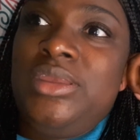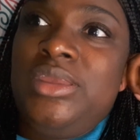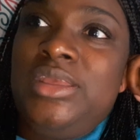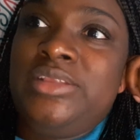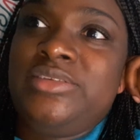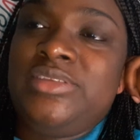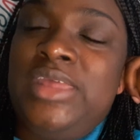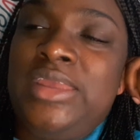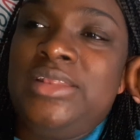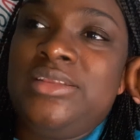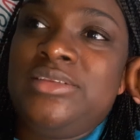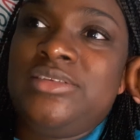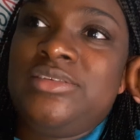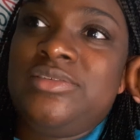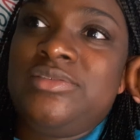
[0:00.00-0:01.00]
It's like
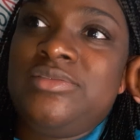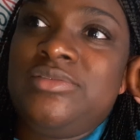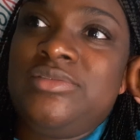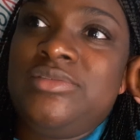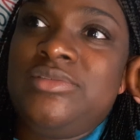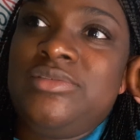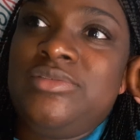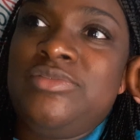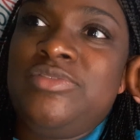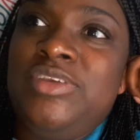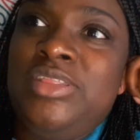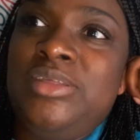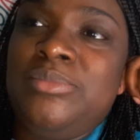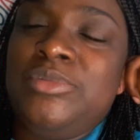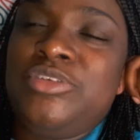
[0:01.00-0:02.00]
this
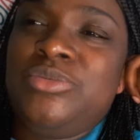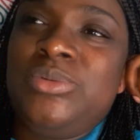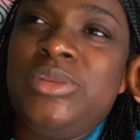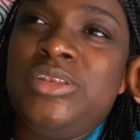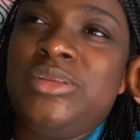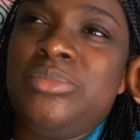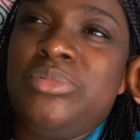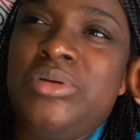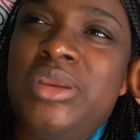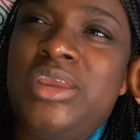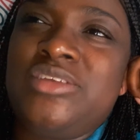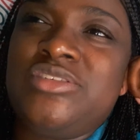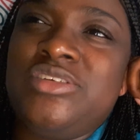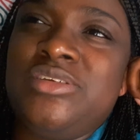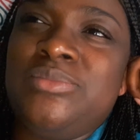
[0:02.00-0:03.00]
feeling between
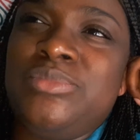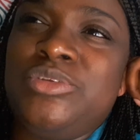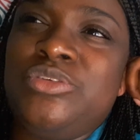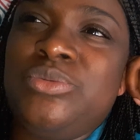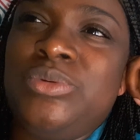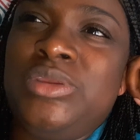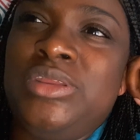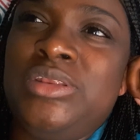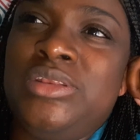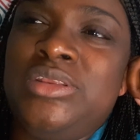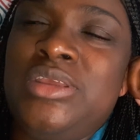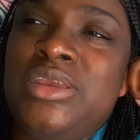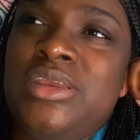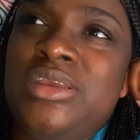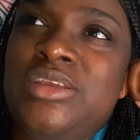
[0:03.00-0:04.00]
depression, between
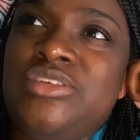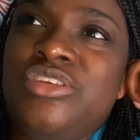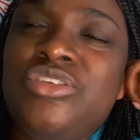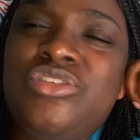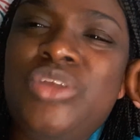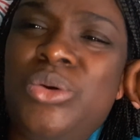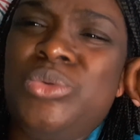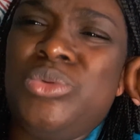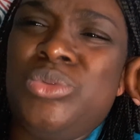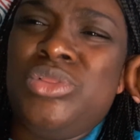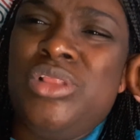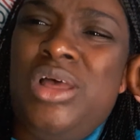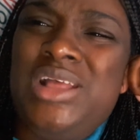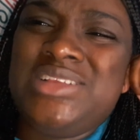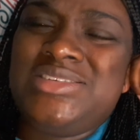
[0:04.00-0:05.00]
just total
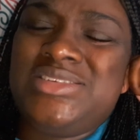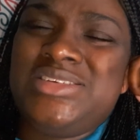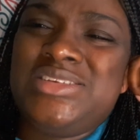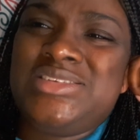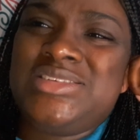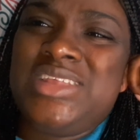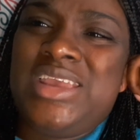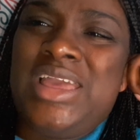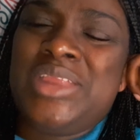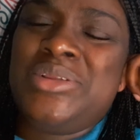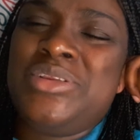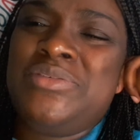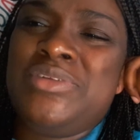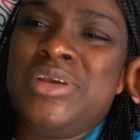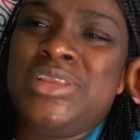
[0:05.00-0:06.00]
lostness. Like I
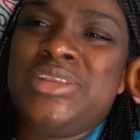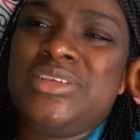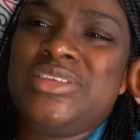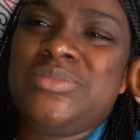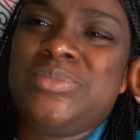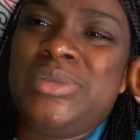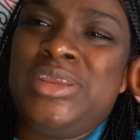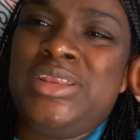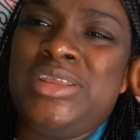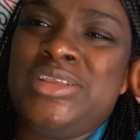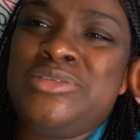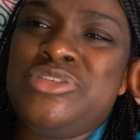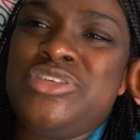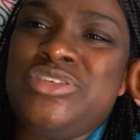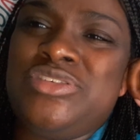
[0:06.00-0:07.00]
don't even know how to explain it.
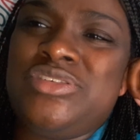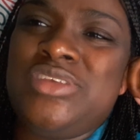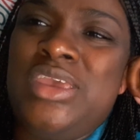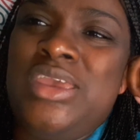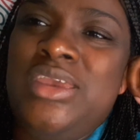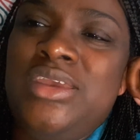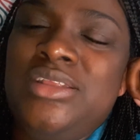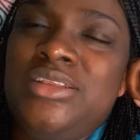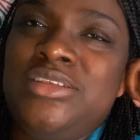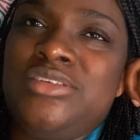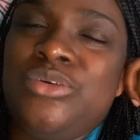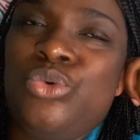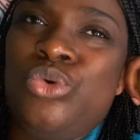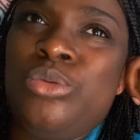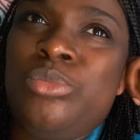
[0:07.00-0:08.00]
It's just this
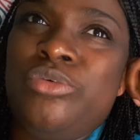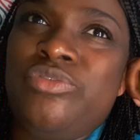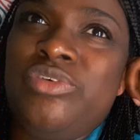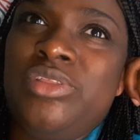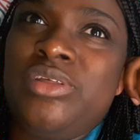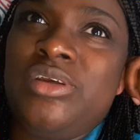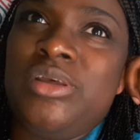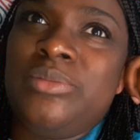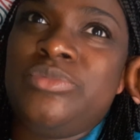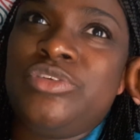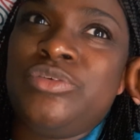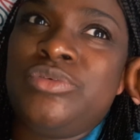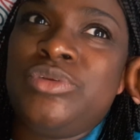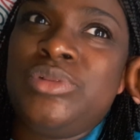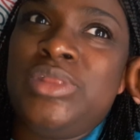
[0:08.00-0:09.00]
horrible feeling comes
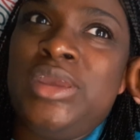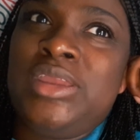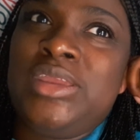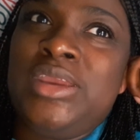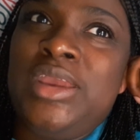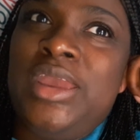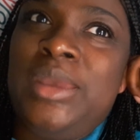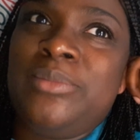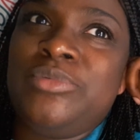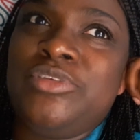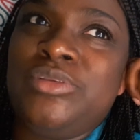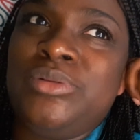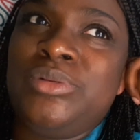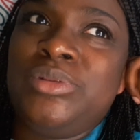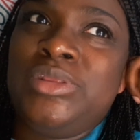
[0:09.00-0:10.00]
over you like you're
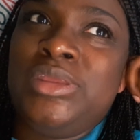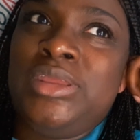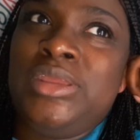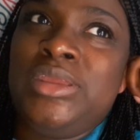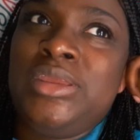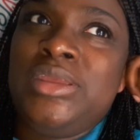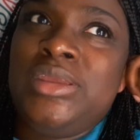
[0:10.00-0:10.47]
absolutely